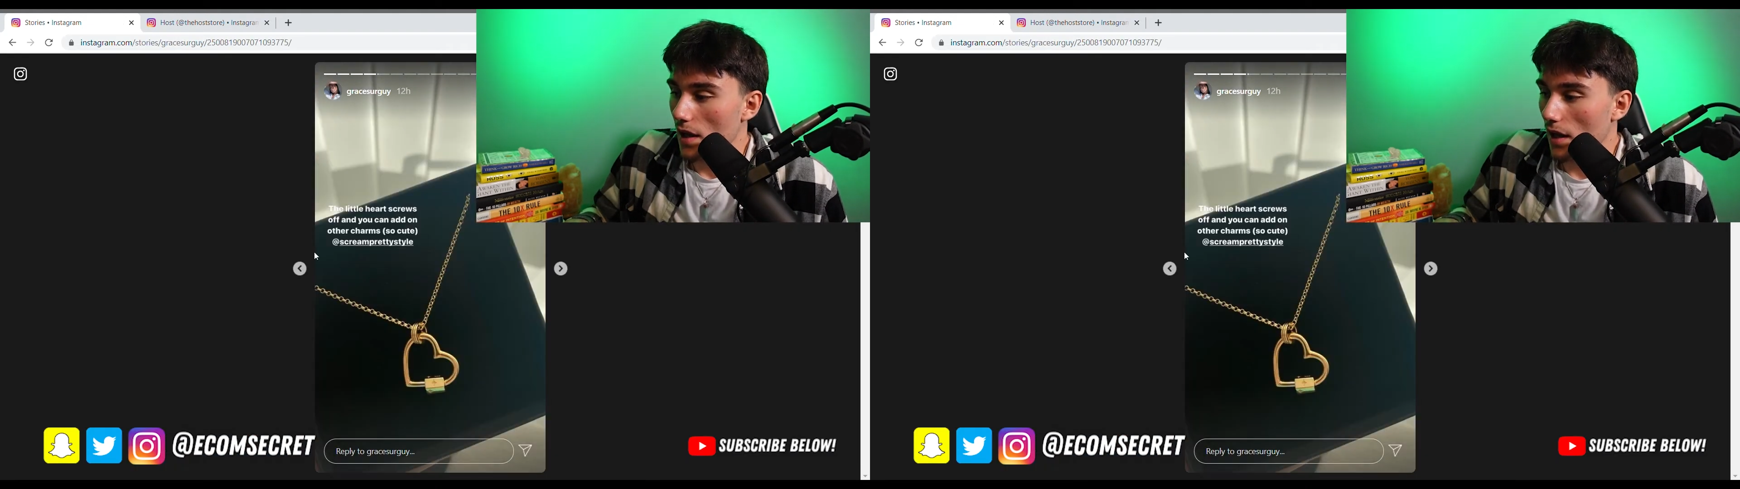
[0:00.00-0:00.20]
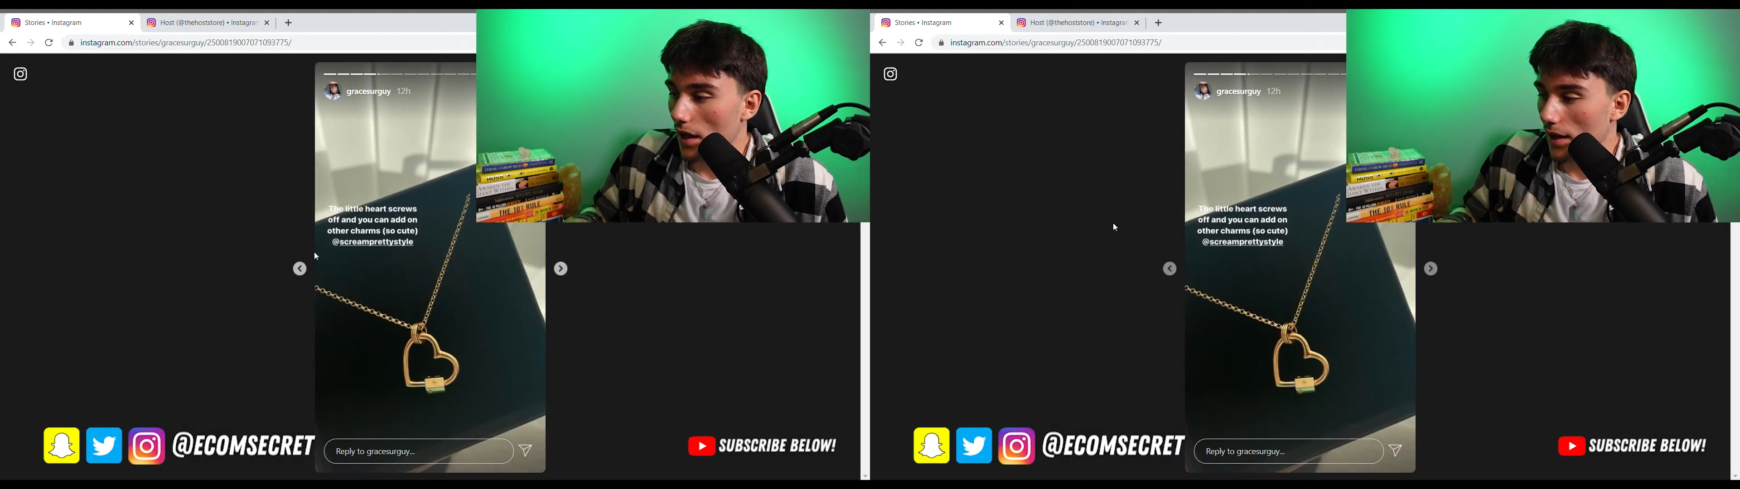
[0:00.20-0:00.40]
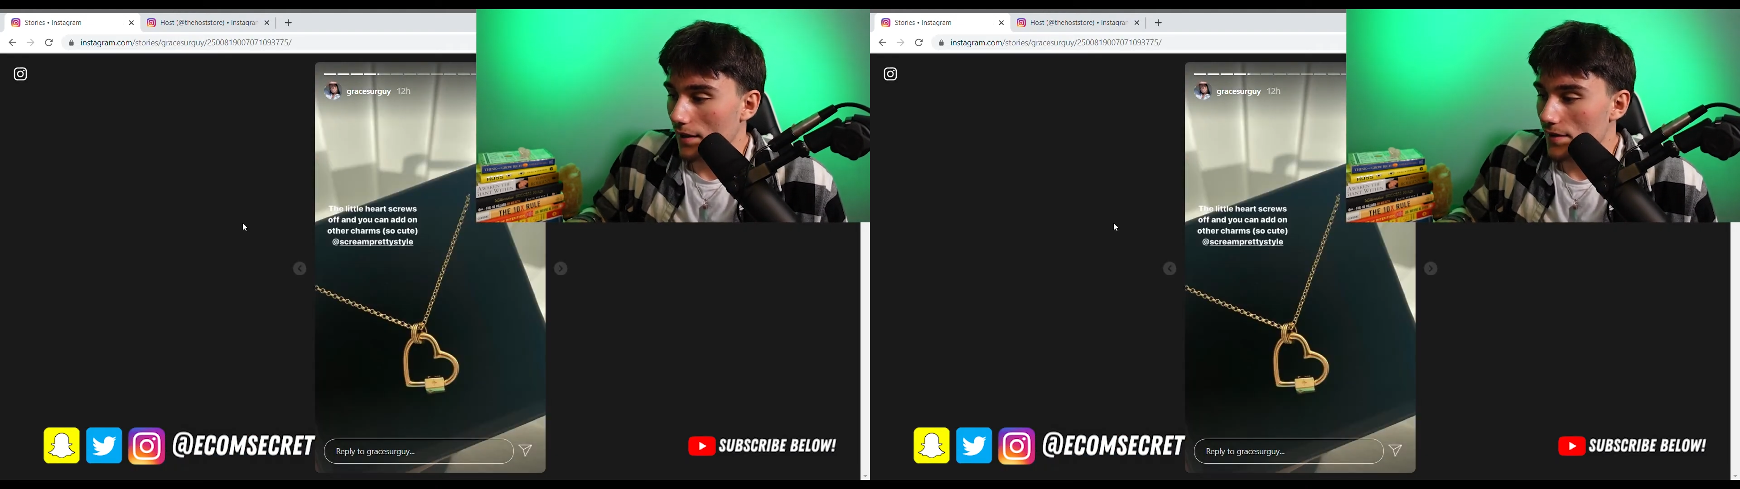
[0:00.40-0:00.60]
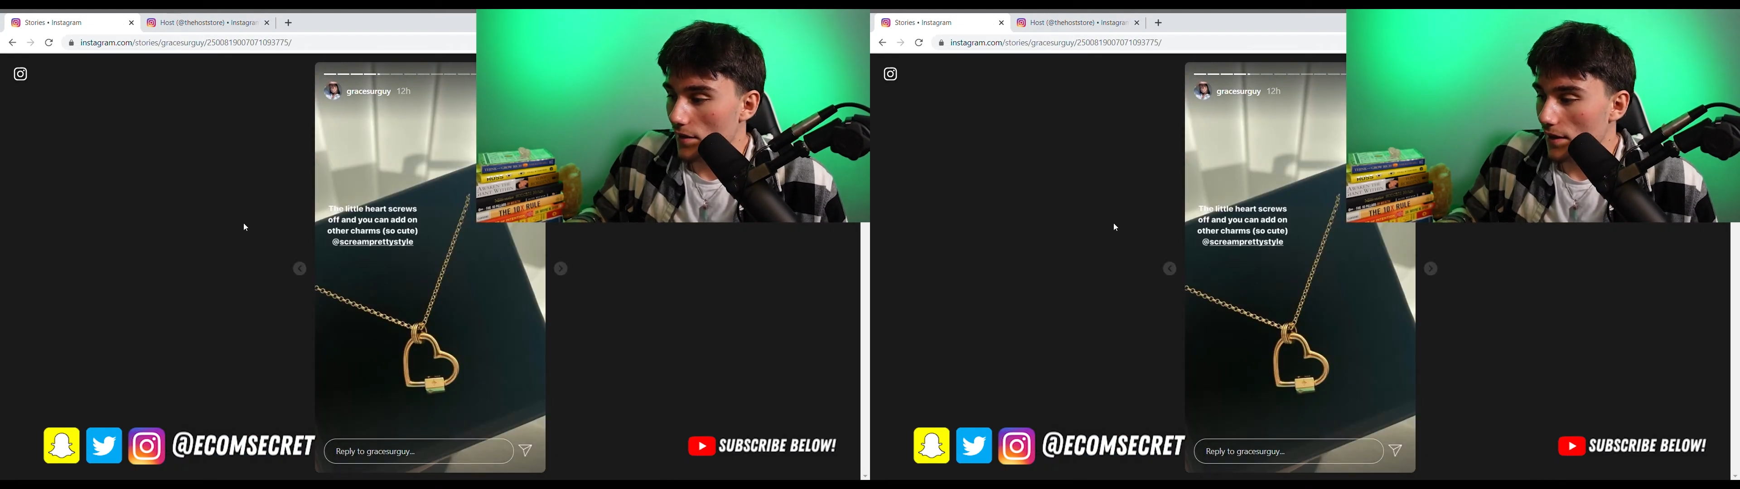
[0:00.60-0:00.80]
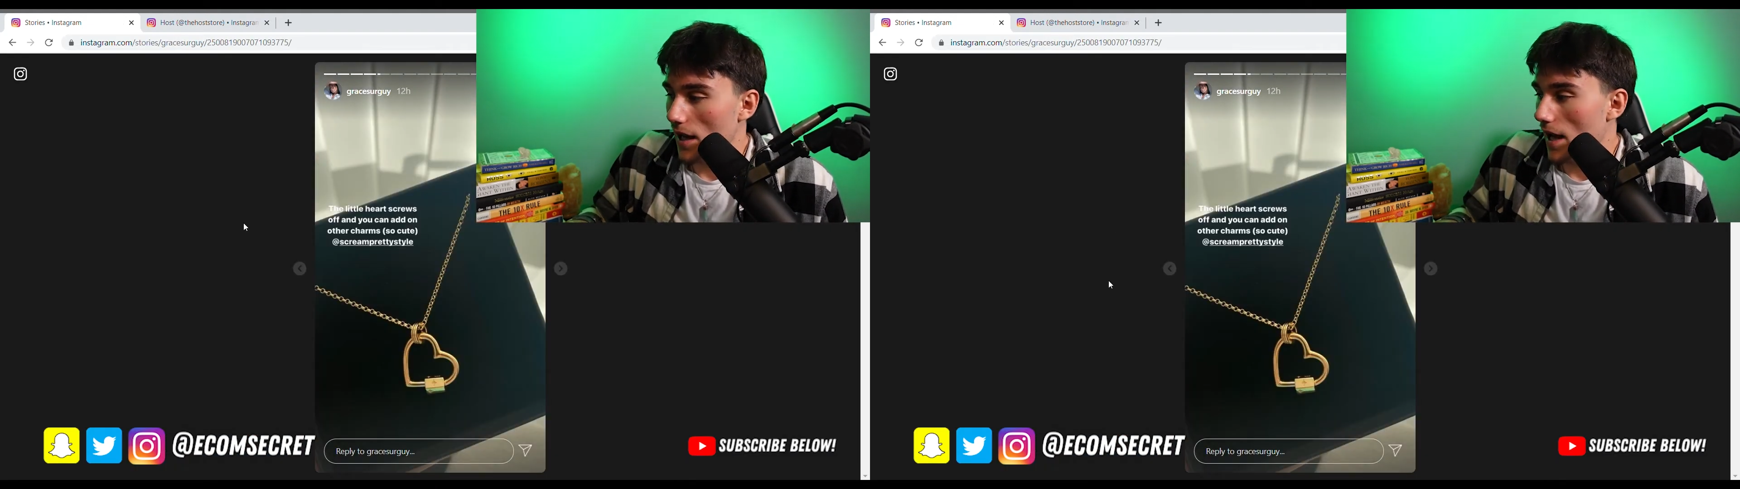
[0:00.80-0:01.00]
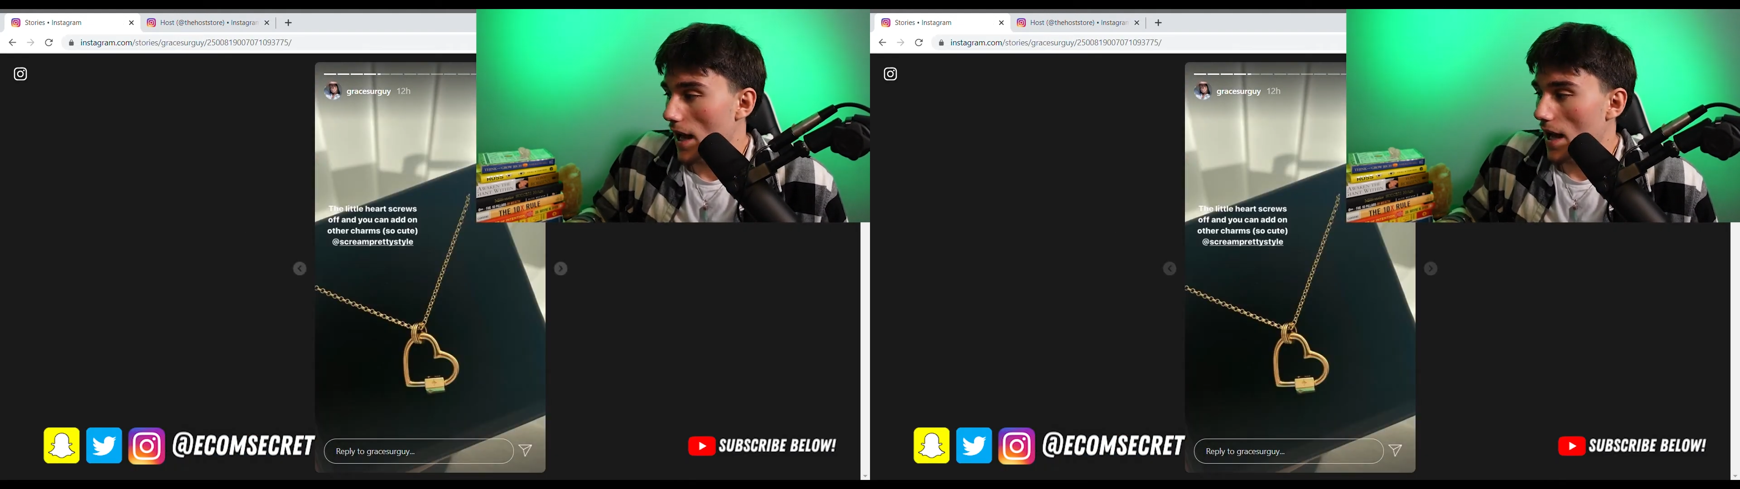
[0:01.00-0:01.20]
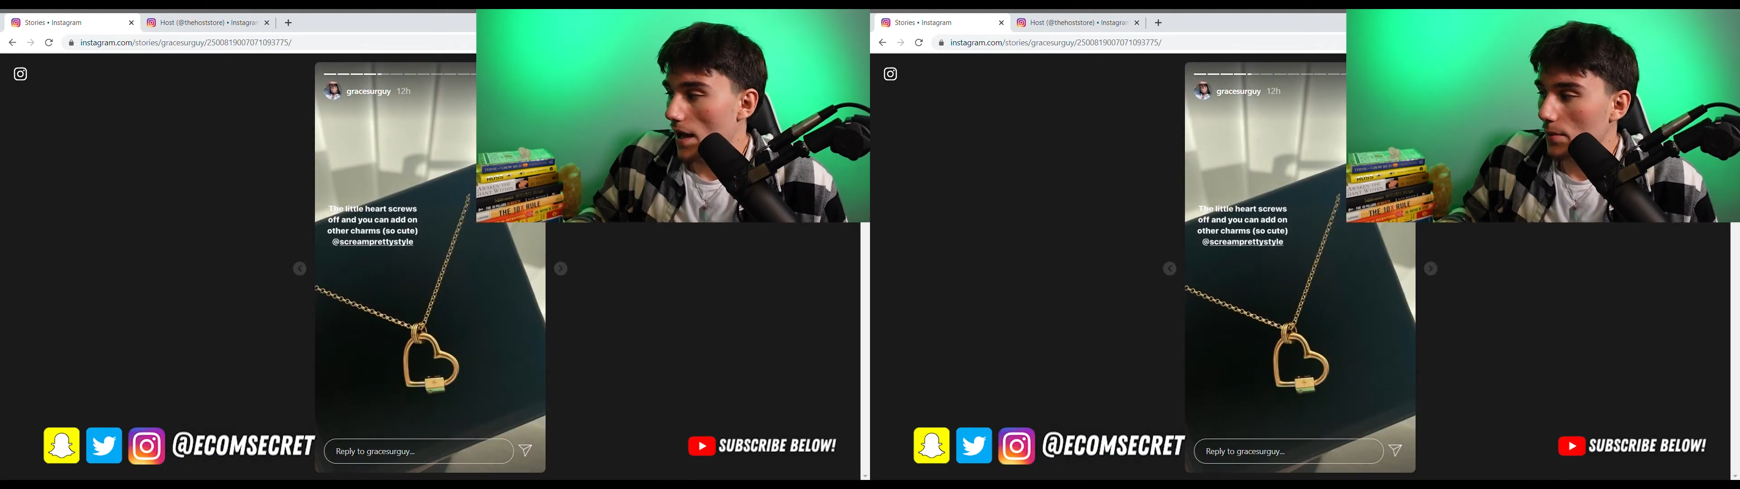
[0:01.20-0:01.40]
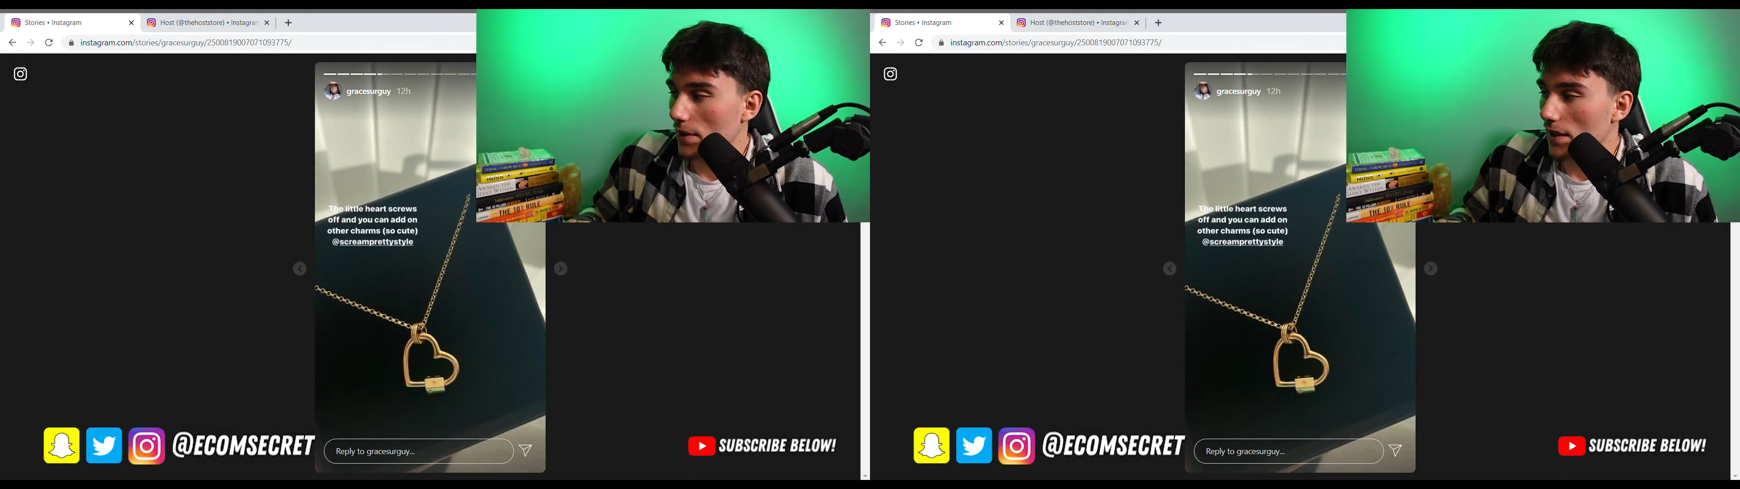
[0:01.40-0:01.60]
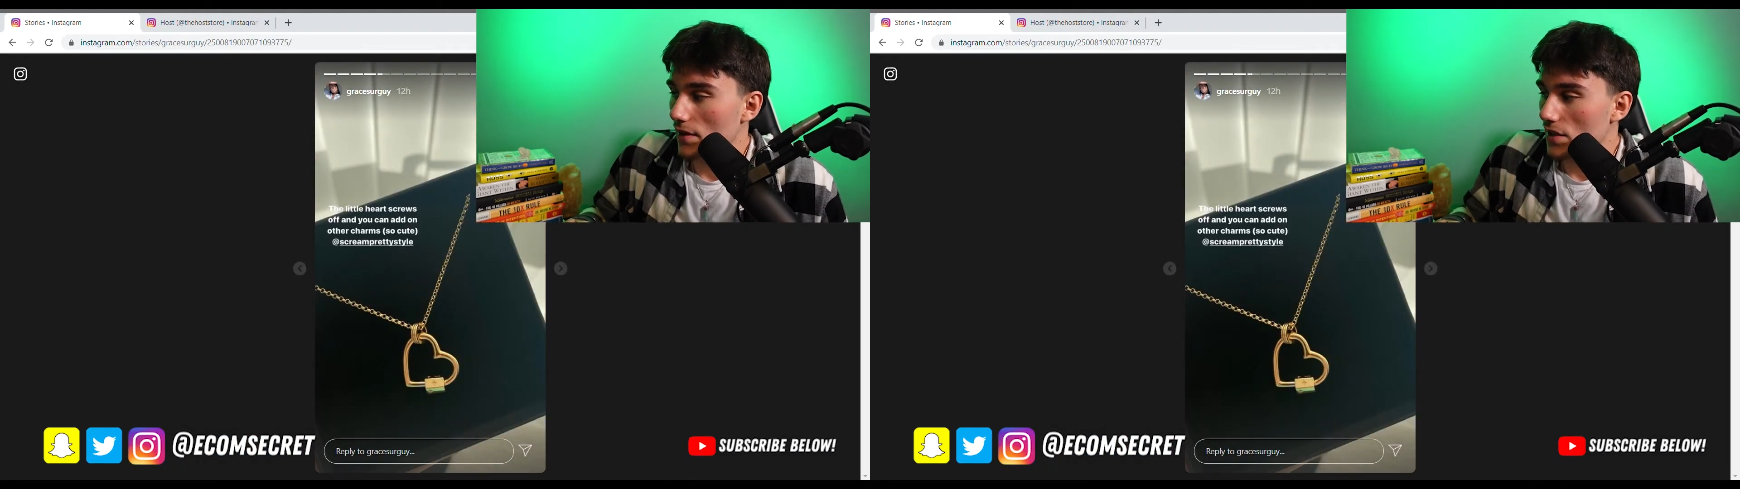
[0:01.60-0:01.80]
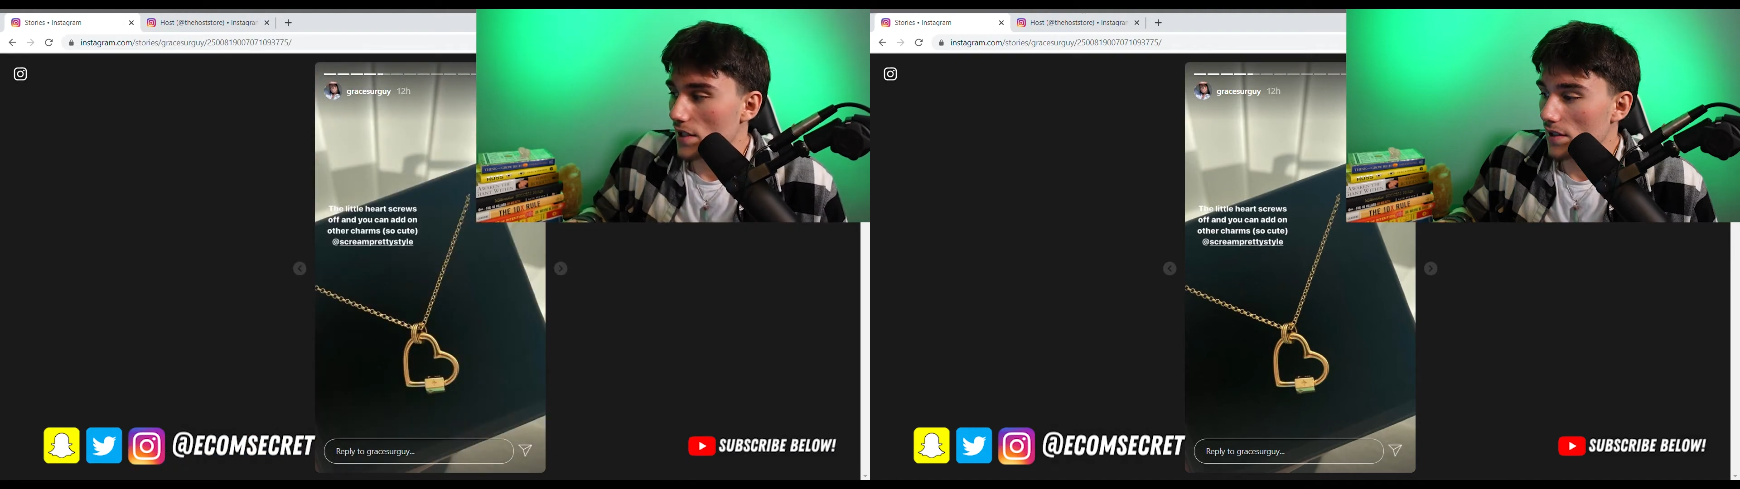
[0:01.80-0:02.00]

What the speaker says: So yeah, I believe that she's